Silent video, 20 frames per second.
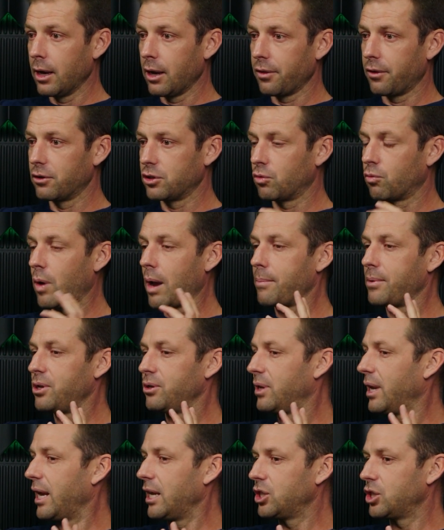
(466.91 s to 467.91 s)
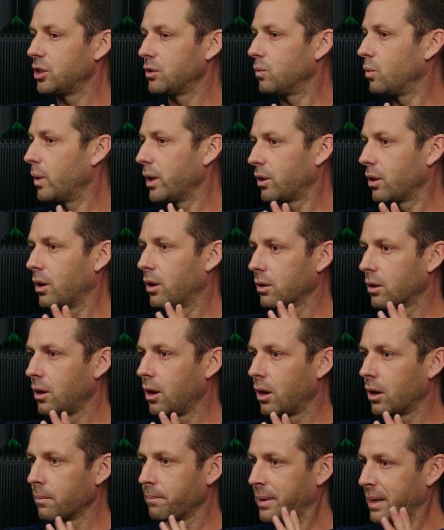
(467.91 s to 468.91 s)
there's a reputation with Hong
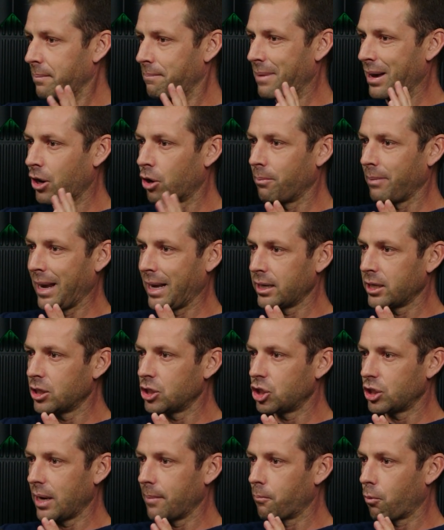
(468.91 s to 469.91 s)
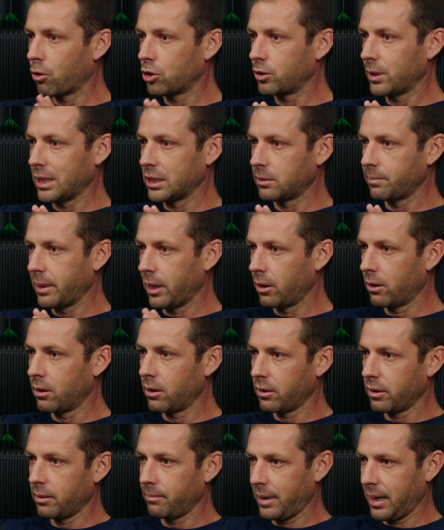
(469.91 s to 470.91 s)
Kong being better managed and more
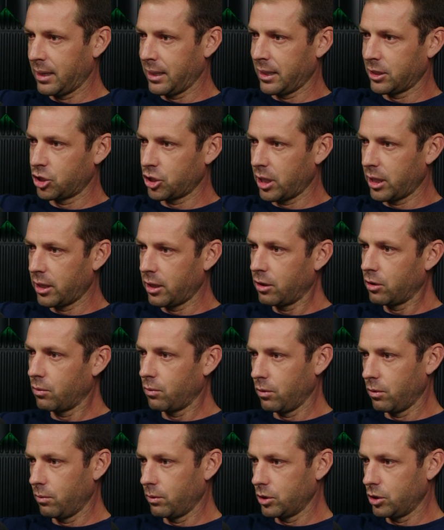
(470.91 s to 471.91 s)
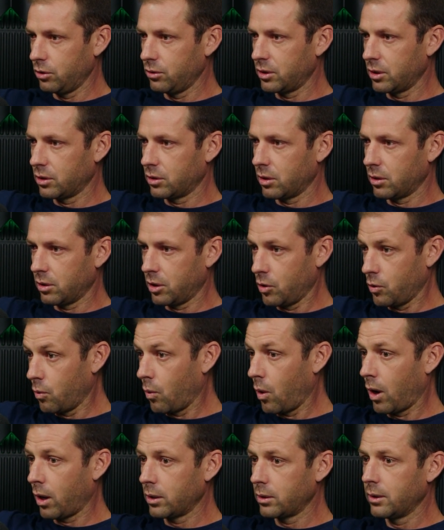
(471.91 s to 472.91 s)
transparent than mainland China, which uses the
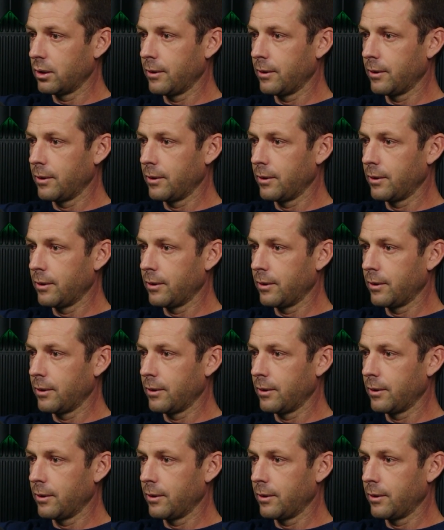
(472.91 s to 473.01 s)
yuan.